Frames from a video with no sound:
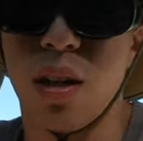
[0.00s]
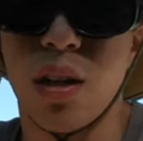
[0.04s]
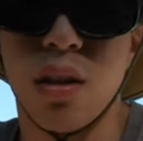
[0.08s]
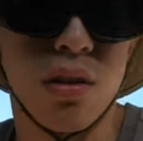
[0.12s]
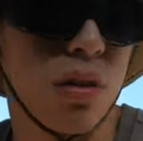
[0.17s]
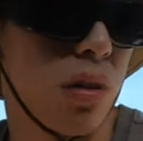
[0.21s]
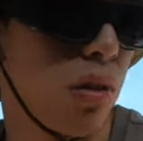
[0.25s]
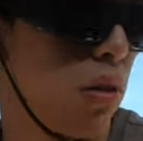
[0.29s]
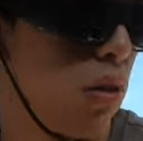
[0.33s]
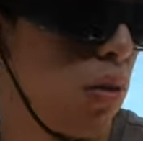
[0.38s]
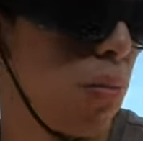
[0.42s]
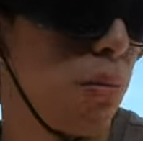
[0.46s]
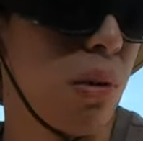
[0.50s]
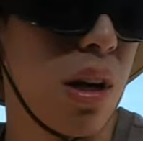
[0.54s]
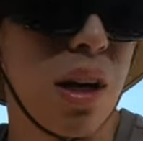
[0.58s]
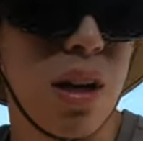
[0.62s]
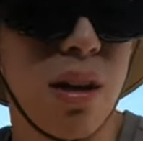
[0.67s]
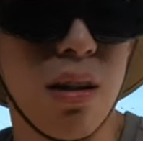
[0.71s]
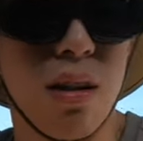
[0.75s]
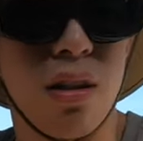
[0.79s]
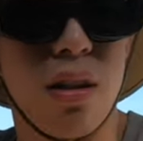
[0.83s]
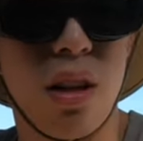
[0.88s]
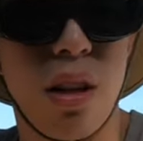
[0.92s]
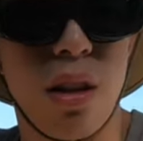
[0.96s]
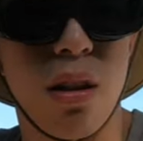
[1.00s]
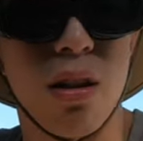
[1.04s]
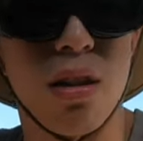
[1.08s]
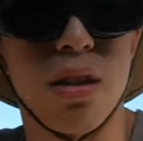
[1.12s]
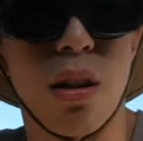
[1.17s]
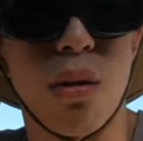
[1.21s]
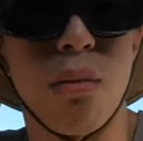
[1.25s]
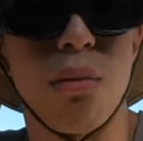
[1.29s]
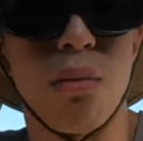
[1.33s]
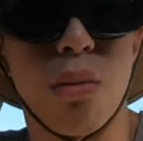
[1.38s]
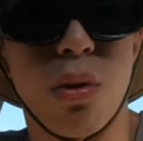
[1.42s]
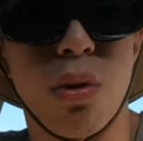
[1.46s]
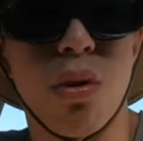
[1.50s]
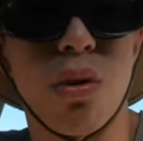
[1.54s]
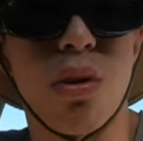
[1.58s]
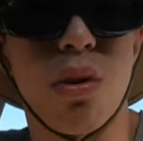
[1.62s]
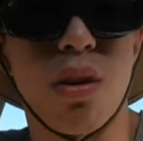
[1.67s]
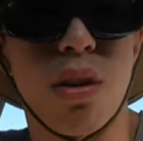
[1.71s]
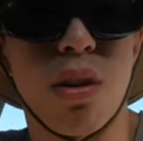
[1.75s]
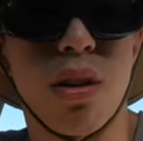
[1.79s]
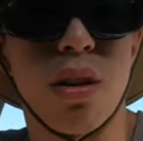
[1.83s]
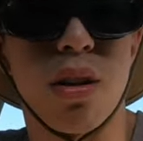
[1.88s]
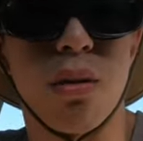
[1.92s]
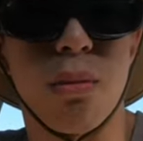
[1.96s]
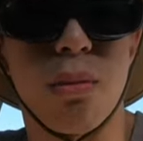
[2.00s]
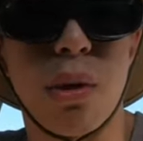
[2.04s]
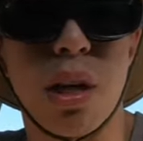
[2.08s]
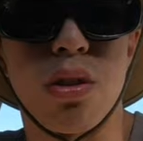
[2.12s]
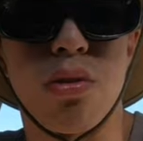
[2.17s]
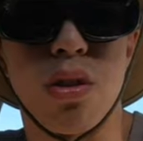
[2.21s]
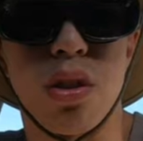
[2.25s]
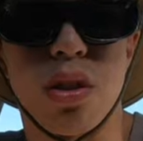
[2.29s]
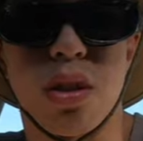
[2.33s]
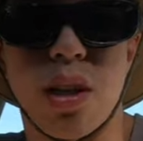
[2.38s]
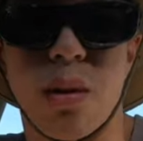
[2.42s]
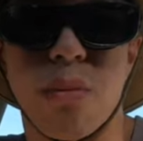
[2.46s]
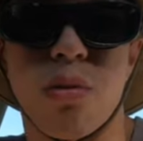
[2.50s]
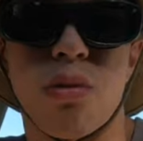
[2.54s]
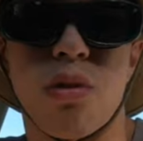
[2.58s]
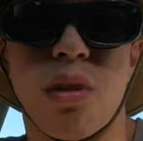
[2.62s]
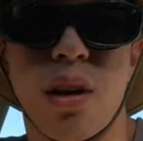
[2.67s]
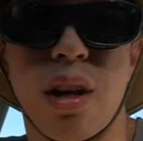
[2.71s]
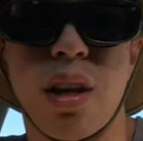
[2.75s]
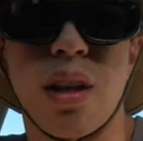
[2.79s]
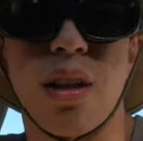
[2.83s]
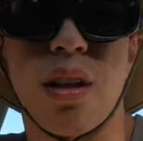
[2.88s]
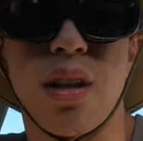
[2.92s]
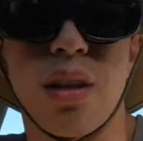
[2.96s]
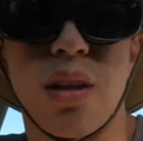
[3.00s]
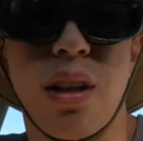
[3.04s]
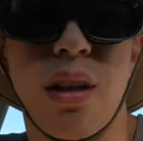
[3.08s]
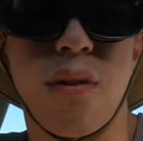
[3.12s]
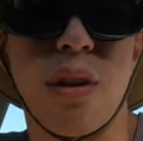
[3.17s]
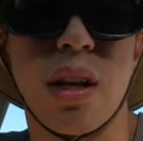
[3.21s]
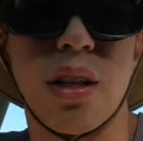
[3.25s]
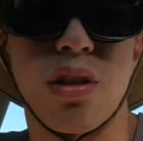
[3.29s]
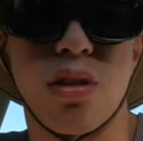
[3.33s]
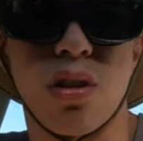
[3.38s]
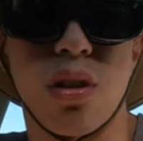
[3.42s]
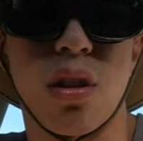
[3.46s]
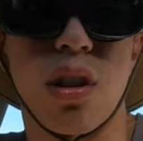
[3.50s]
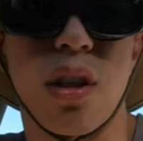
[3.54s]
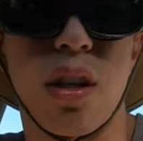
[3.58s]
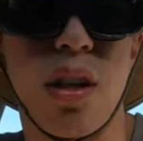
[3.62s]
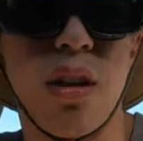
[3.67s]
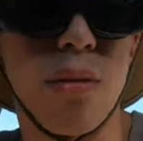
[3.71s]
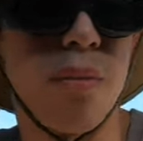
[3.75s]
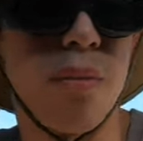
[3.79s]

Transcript: So you may need some more mattress upgrade eventually.